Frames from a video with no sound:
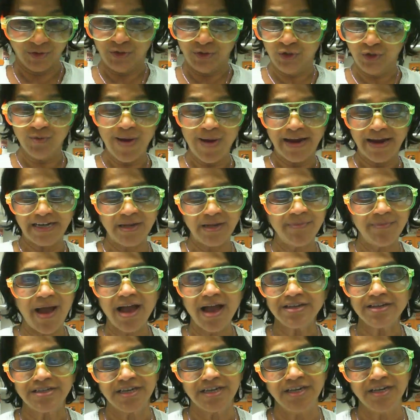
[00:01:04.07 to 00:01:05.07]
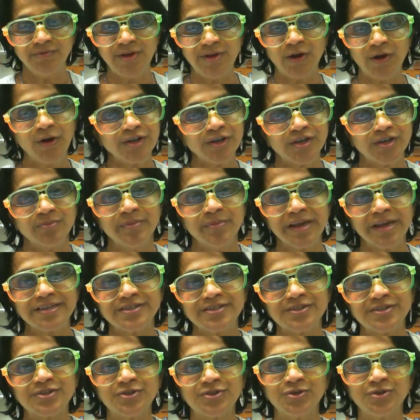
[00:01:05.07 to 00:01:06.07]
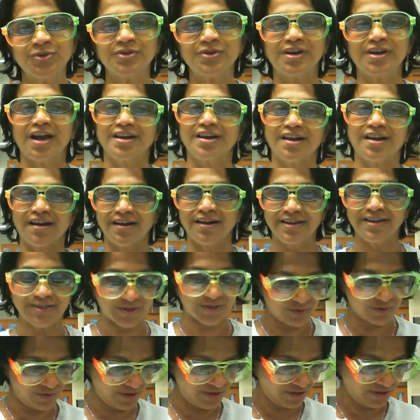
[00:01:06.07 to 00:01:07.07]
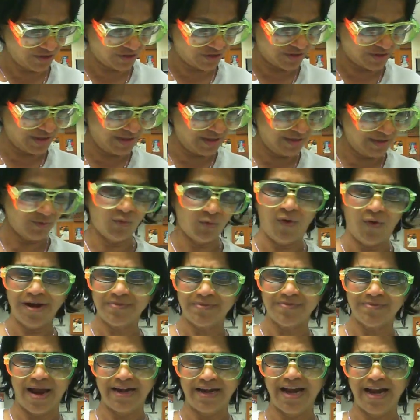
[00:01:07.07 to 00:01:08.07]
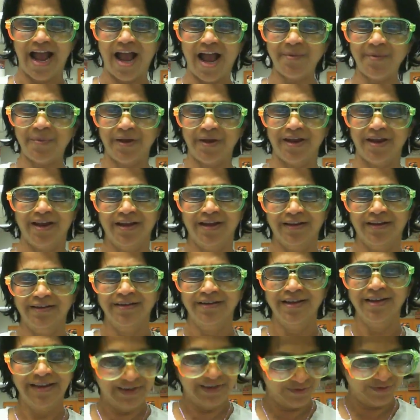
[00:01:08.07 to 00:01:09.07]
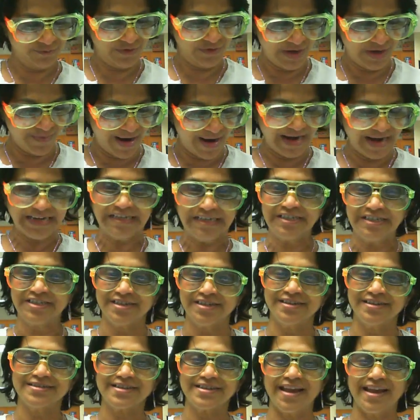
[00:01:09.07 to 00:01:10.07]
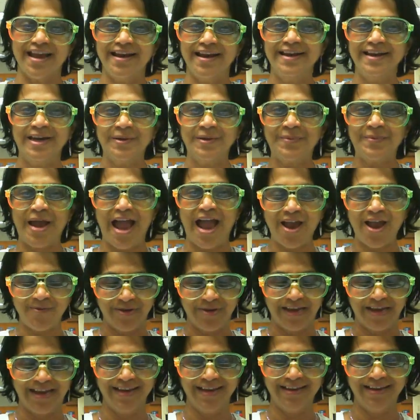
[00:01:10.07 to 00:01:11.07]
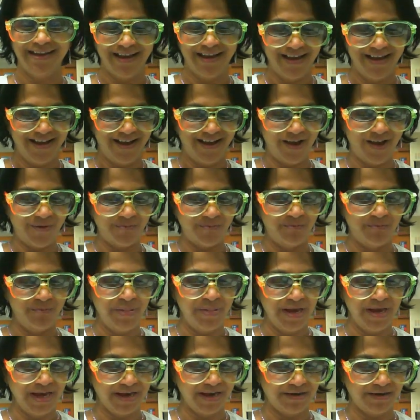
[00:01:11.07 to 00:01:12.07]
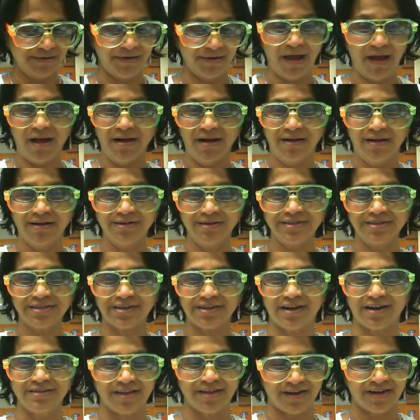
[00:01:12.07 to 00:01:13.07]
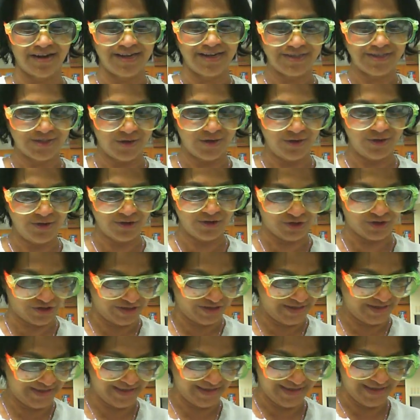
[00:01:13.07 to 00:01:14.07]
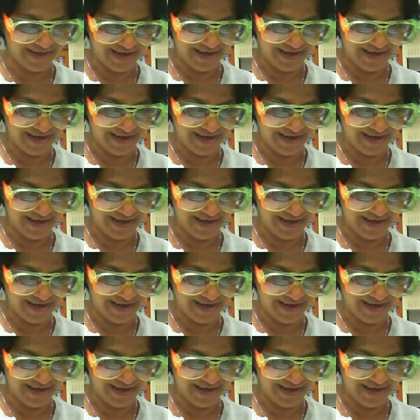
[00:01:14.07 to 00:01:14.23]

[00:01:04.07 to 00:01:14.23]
you might imagine we are going to mix two colorless solution. What might happen? We might just end up having a big large colorless solution.